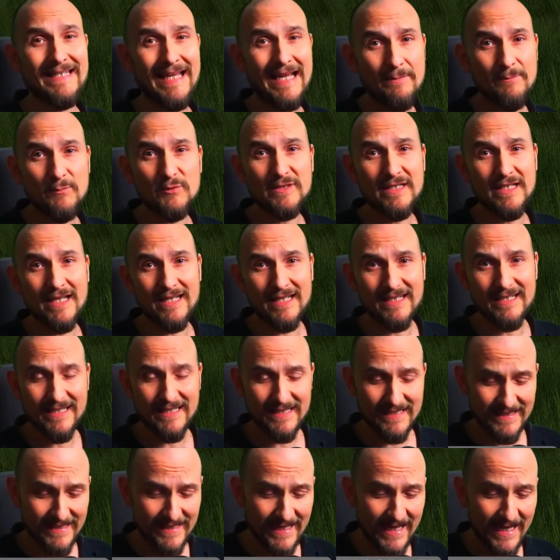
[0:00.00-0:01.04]
a simple
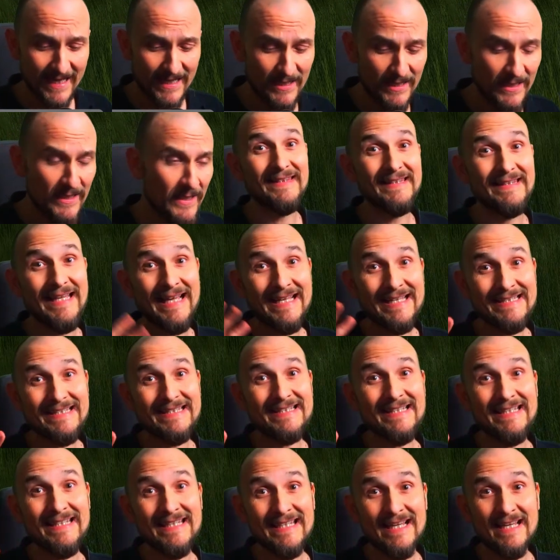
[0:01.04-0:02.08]
fish like the barbel,
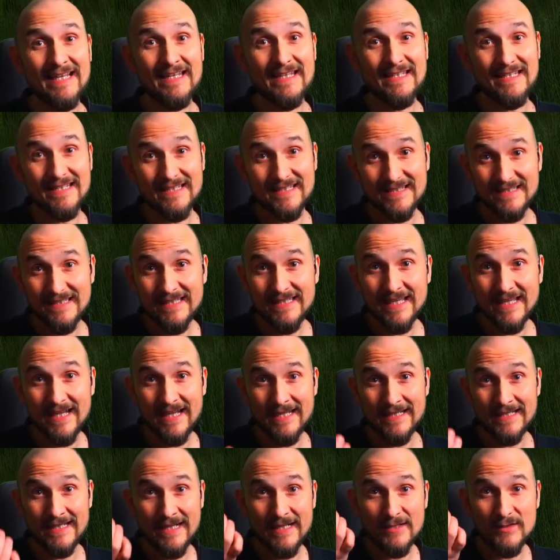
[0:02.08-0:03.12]
to
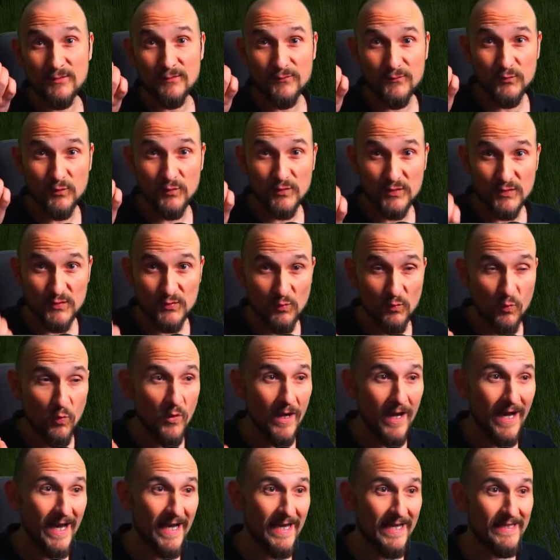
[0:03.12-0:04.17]
spend gold for a
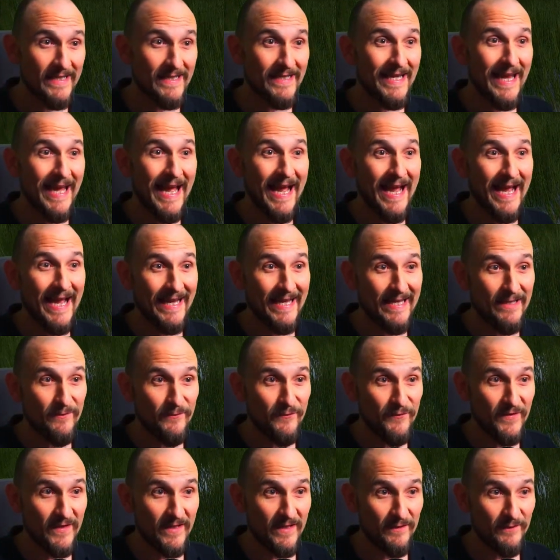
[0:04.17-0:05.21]
premium bait like the
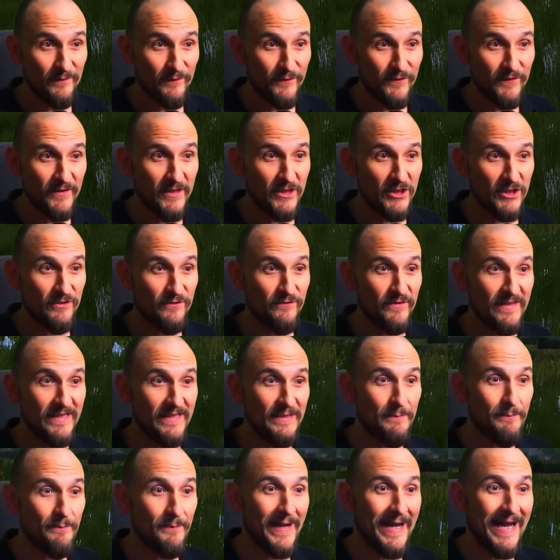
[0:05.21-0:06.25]
May beetle larvae,
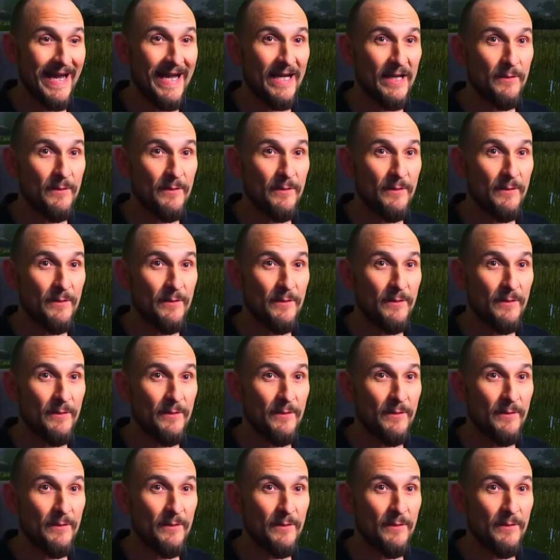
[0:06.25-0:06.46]
and